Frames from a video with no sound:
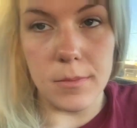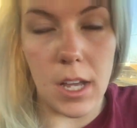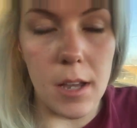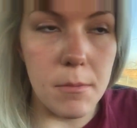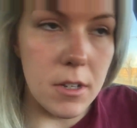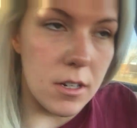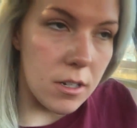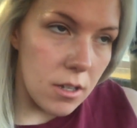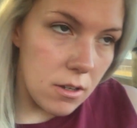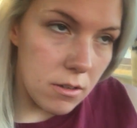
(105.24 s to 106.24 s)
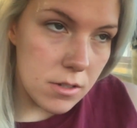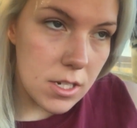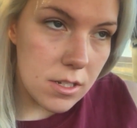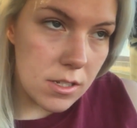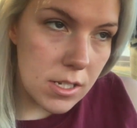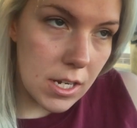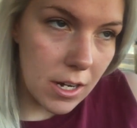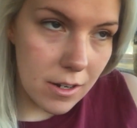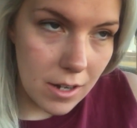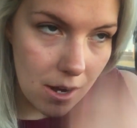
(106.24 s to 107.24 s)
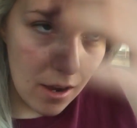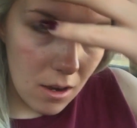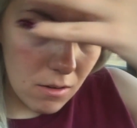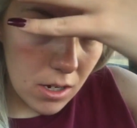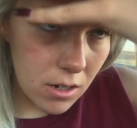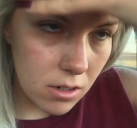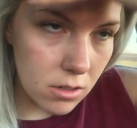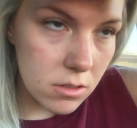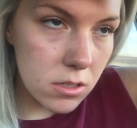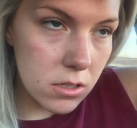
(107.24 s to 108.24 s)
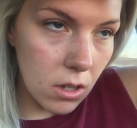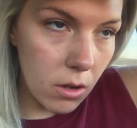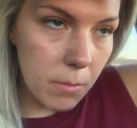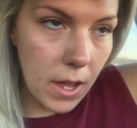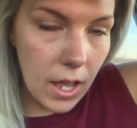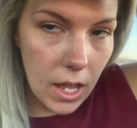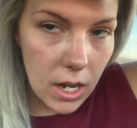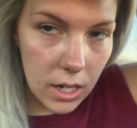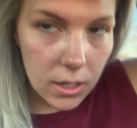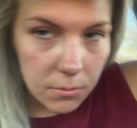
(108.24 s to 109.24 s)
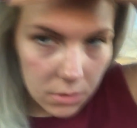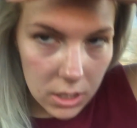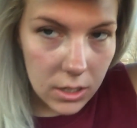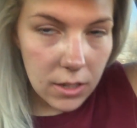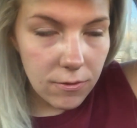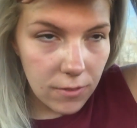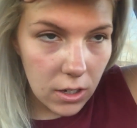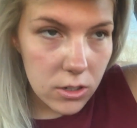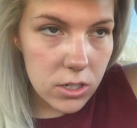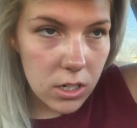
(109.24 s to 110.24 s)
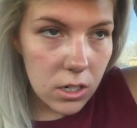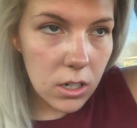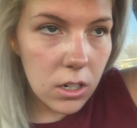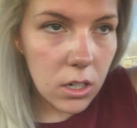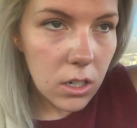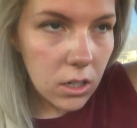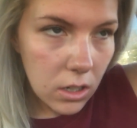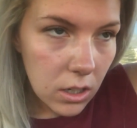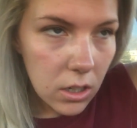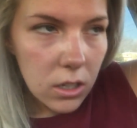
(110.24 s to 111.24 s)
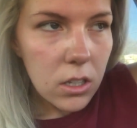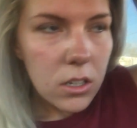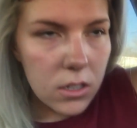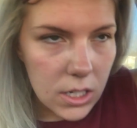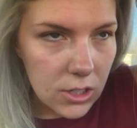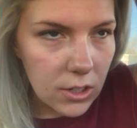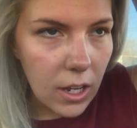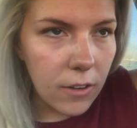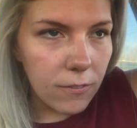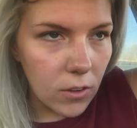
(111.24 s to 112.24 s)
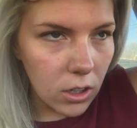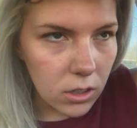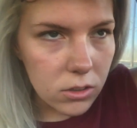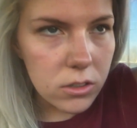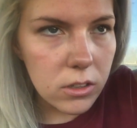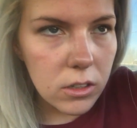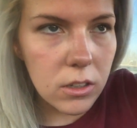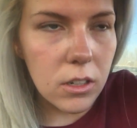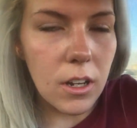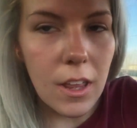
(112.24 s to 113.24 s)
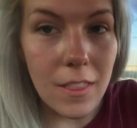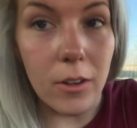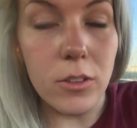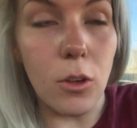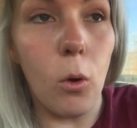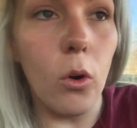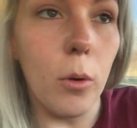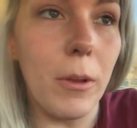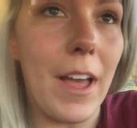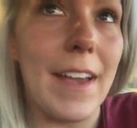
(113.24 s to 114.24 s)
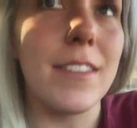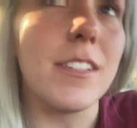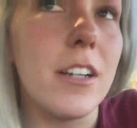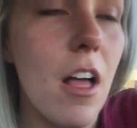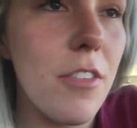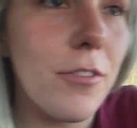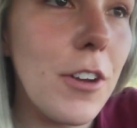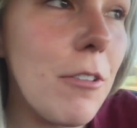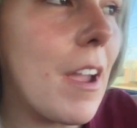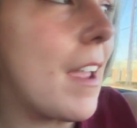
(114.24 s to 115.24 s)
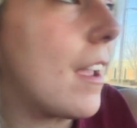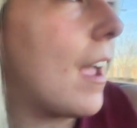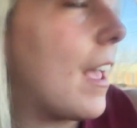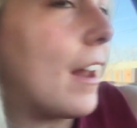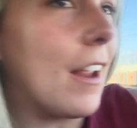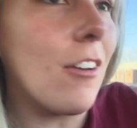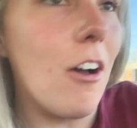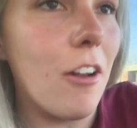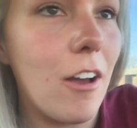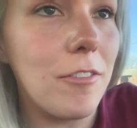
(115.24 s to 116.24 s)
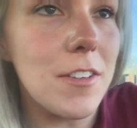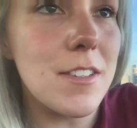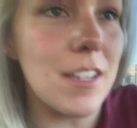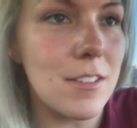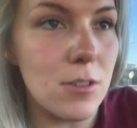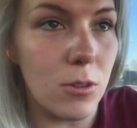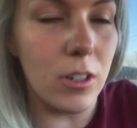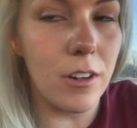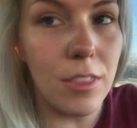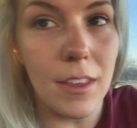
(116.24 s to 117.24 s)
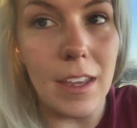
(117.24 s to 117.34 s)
I'm gonna go to Instacare now. It hurts so bad, I can barely function. Teach you how to function. There was a horrible accident on the freeway and I got off at 6 North,